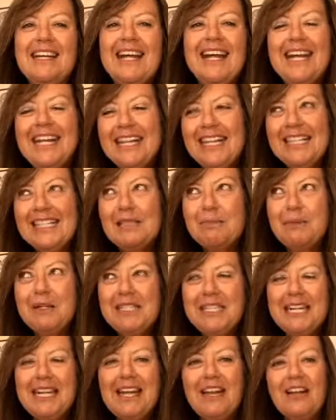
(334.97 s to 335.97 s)
in this
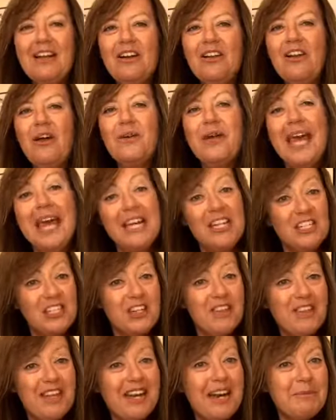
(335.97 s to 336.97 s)
particular
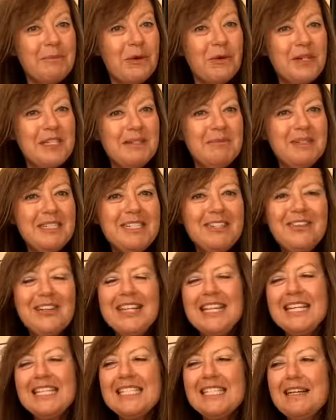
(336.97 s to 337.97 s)
location that I'm going to be doing
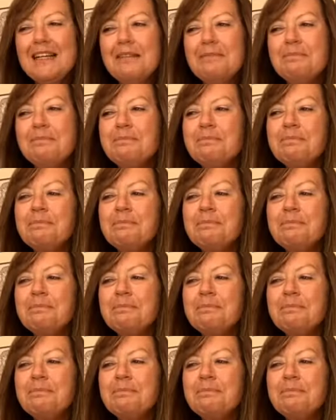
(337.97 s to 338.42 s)
these in